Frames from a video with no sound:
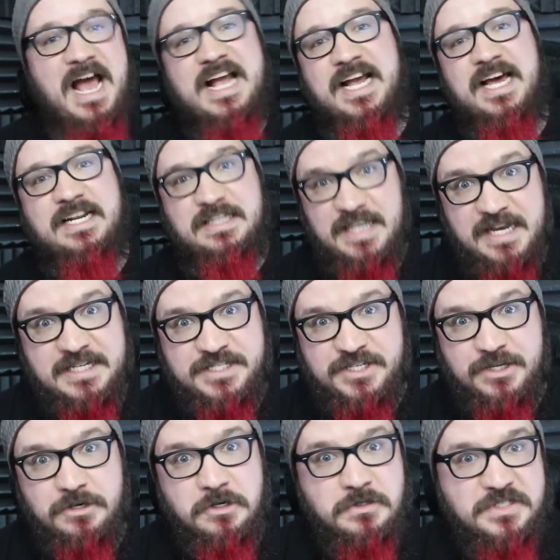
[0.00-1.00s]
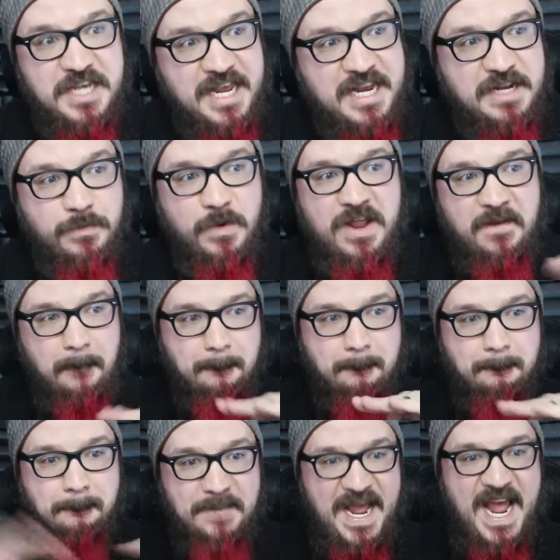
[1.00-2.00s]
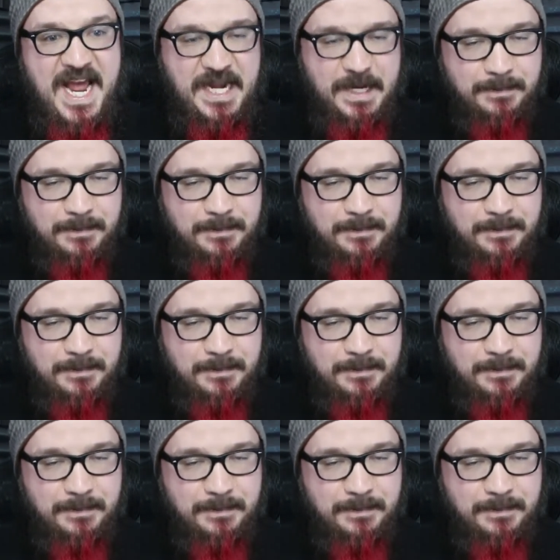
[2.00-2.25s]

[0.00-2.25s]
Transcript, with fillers: I got a lot of zeros and it went bad.